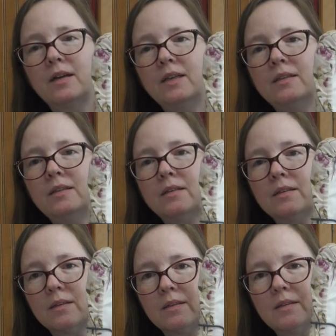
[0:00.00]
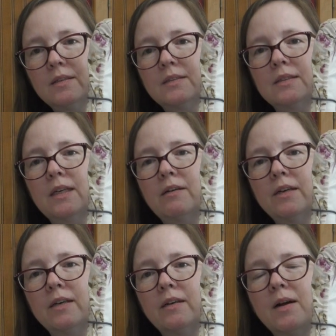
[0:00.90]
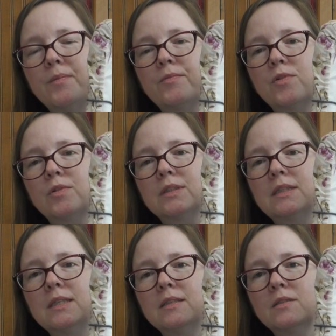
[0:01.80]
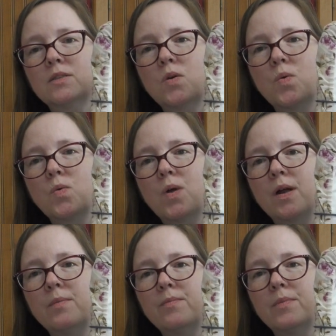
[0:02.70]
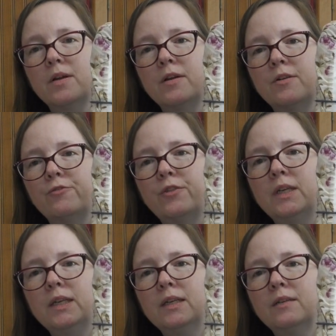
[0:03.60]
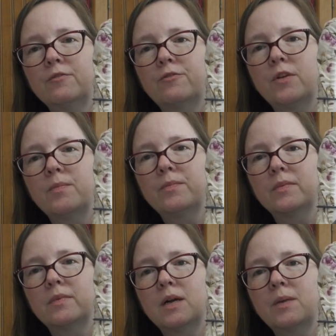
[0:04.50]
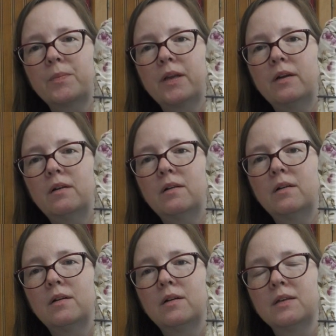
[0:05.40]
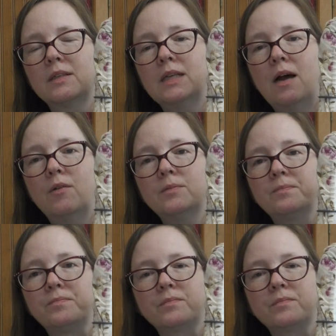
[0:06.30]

in this area I'm focusing, so I'm filling in from up here down.